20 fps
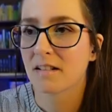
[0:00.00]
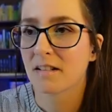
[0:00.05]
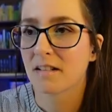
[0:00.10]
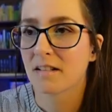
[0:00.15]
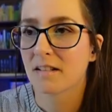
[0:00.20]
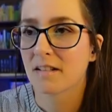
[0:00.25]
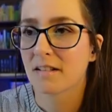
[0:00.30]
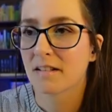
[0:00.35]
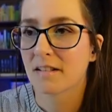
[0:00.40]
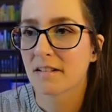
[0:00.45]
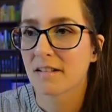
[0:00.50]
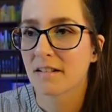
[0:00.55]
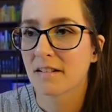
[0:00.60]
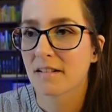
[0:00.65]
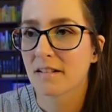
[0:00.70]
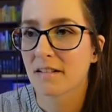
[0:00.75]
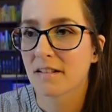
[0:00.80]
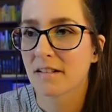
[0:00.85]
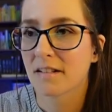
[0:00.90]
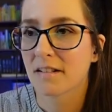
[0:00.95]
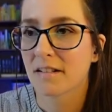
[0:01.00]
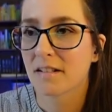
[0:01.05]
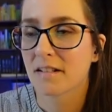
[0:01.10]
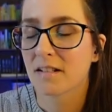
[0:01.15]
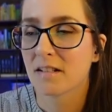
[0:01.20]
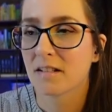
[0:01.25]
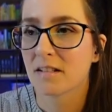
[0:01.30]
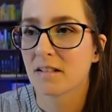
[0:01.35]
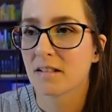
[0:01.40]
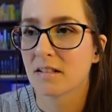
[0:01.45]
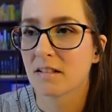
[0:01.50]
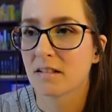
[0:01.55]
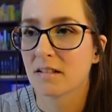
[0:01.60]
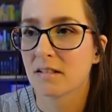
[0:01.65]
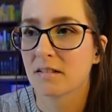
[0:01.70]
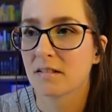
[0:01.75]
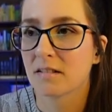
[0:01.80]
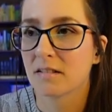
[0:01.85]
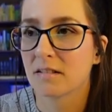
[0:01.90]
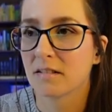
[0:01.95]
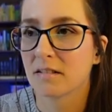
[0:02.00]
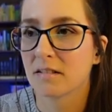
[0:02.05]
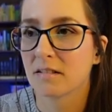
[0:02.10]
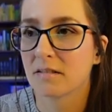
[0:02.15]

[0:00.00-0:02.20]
(silent)